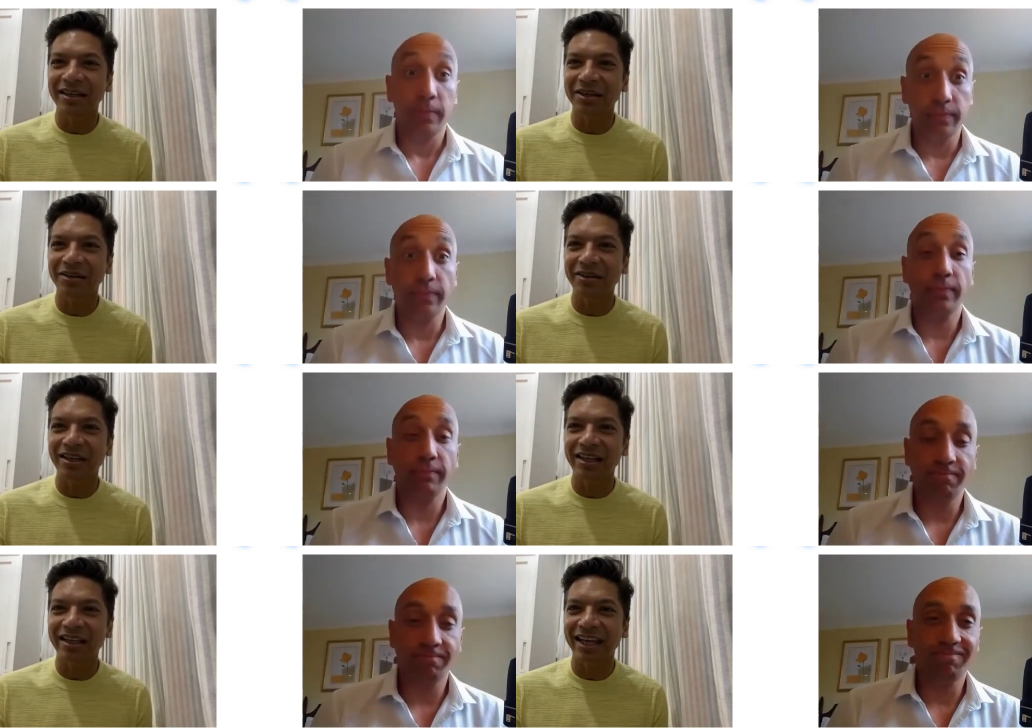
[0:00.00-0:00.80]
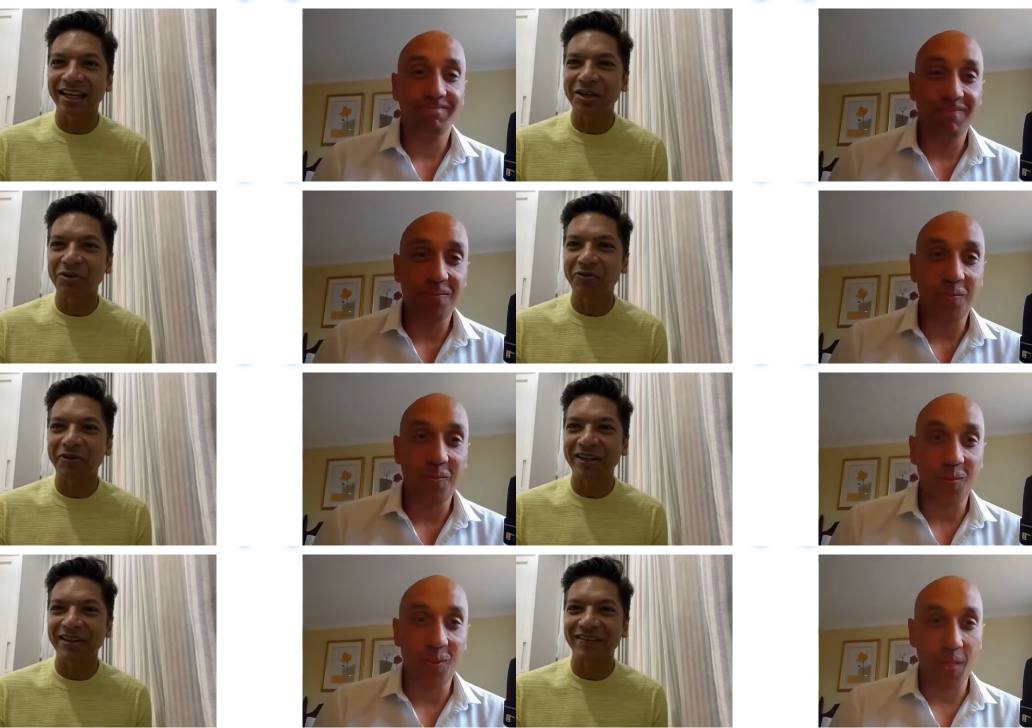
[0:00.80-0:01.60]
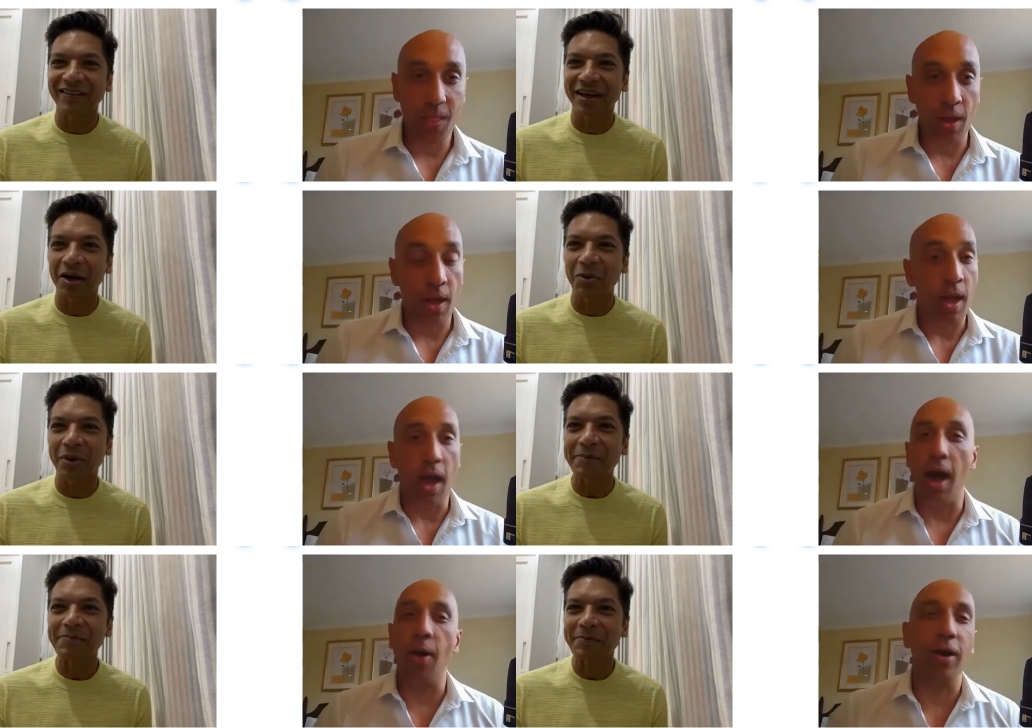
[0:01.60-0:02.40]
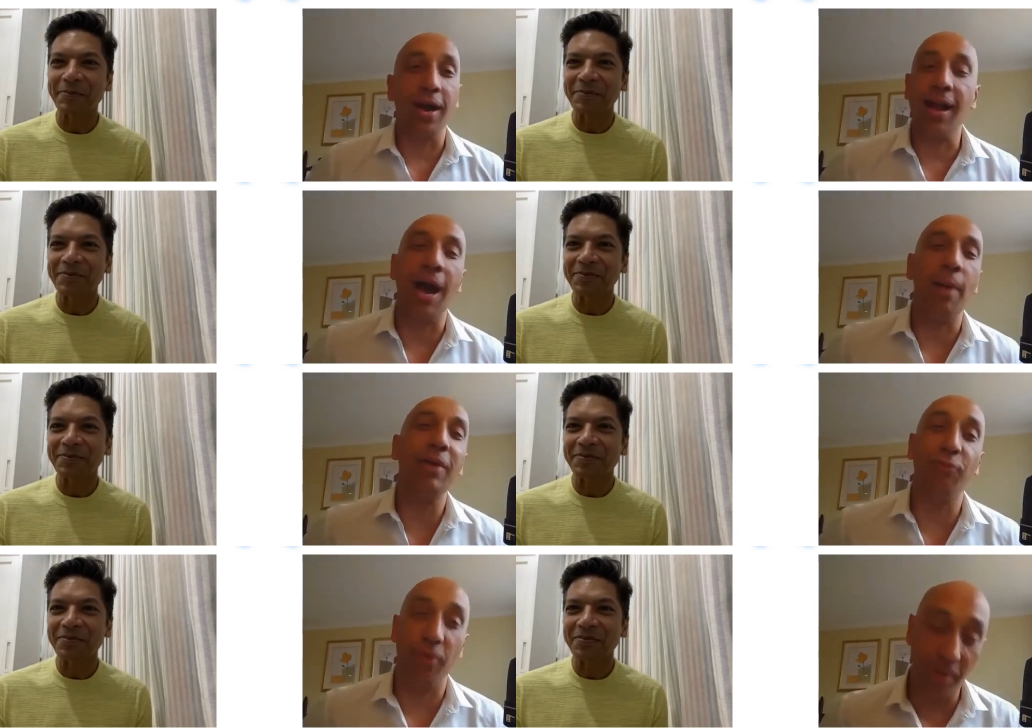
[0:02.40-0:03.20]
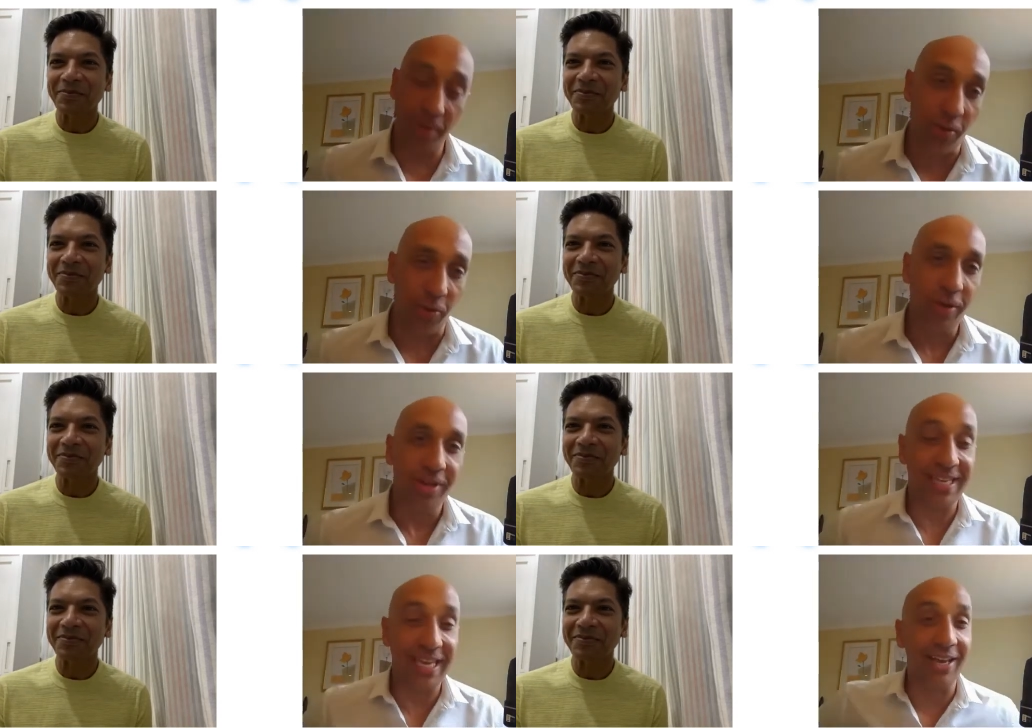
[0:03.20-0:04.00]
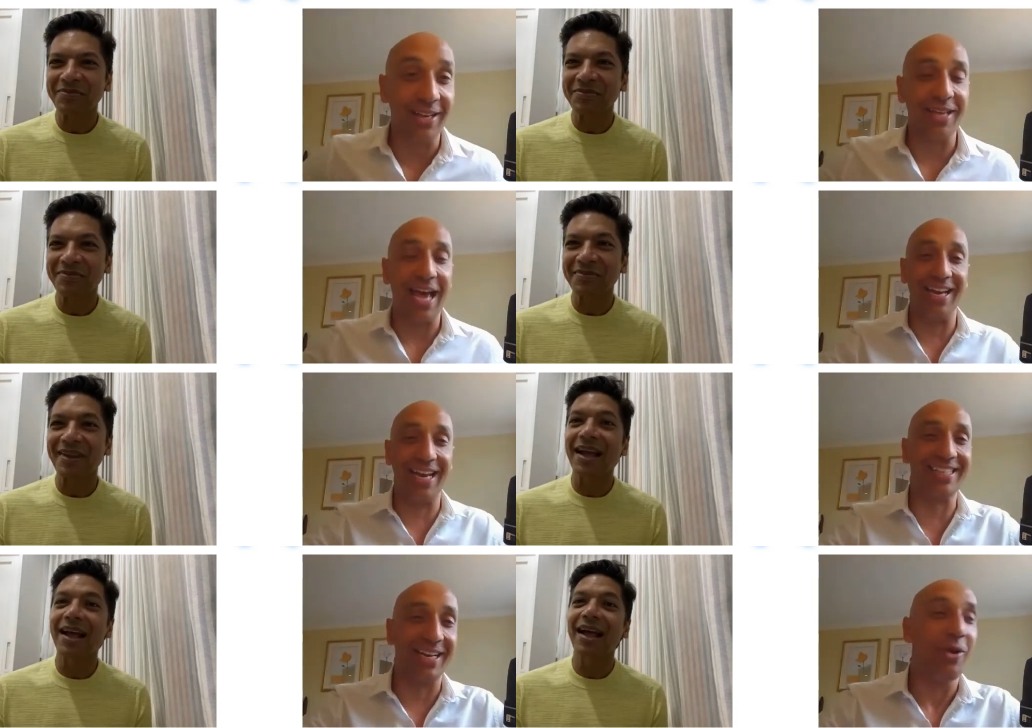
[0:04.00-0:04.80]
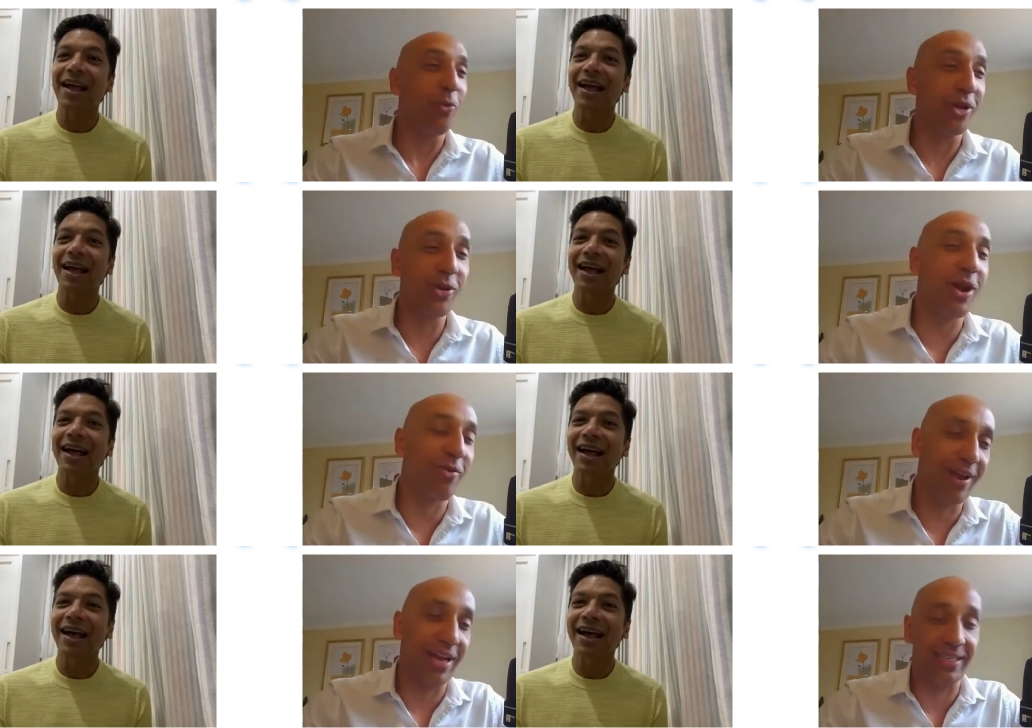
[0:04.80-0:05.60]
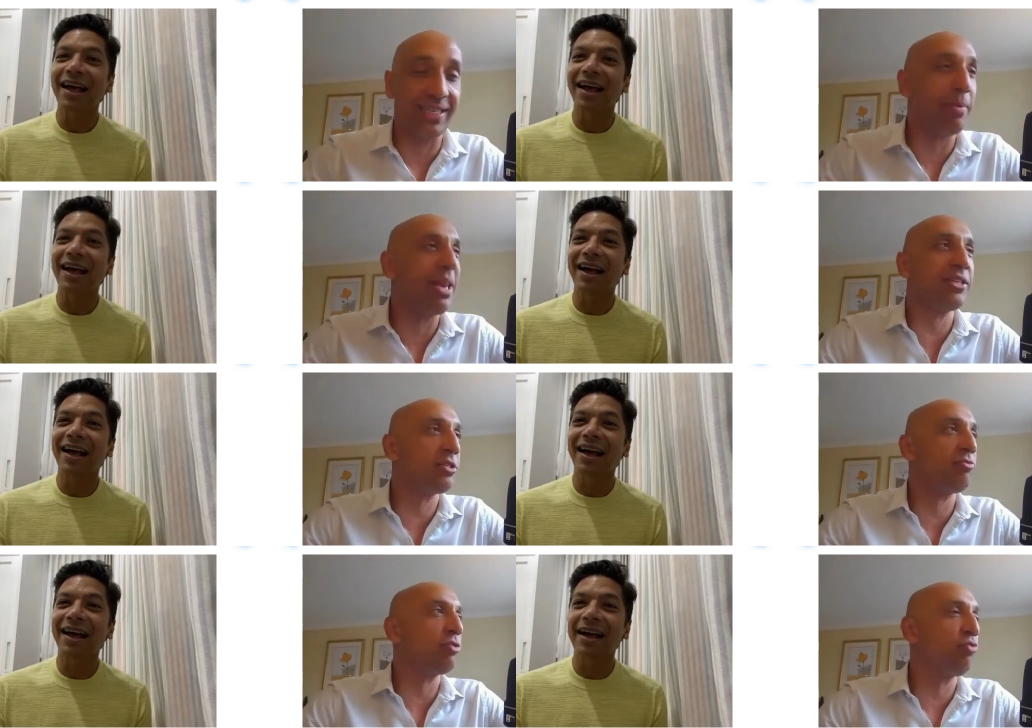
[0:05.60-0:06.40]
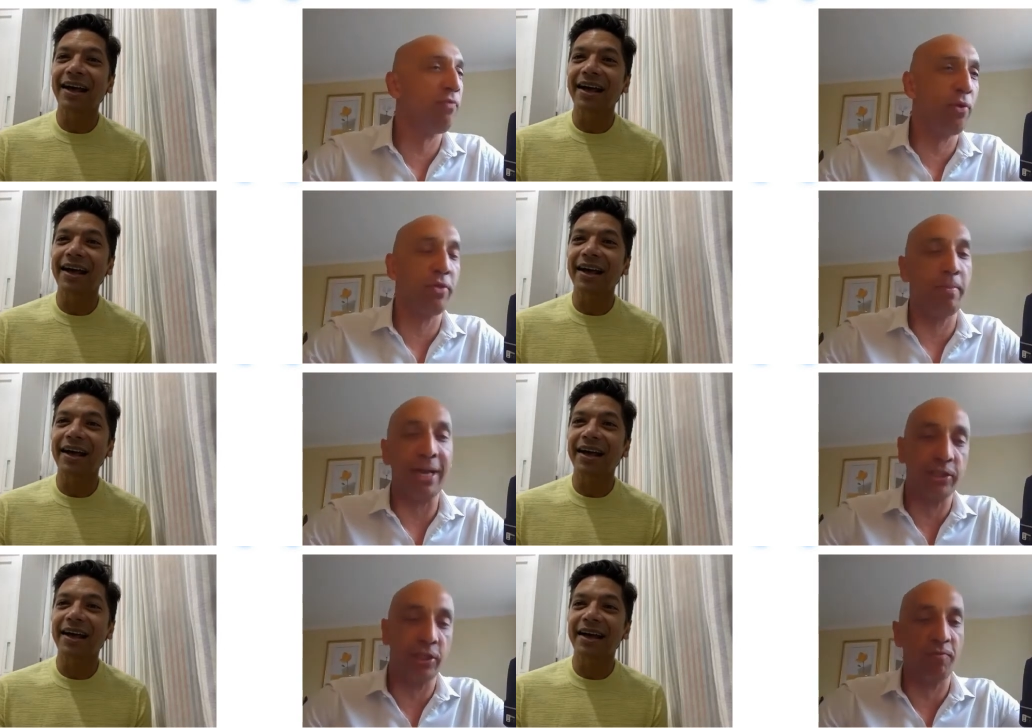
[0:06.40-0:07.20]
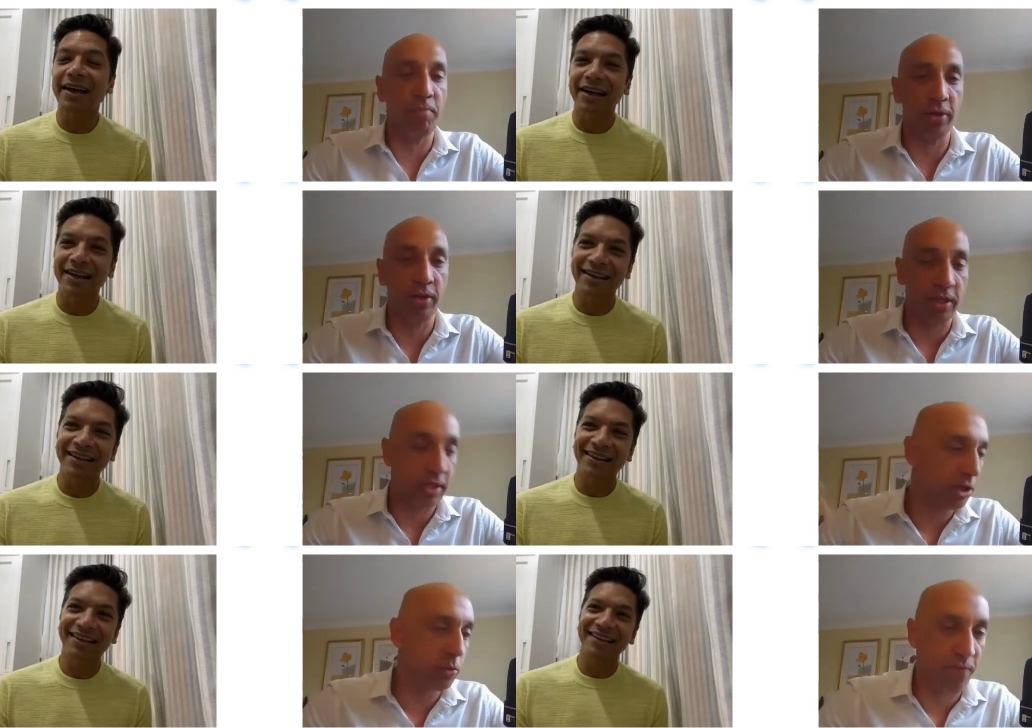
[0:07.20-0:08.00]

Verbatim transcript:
Speaker 1: you know really getting into fitness and how. Huh?
Speaker 2: Oh, coming from you, see, because listen, what you don't realize is let, us just, let's reveal the magic of podcasting because we're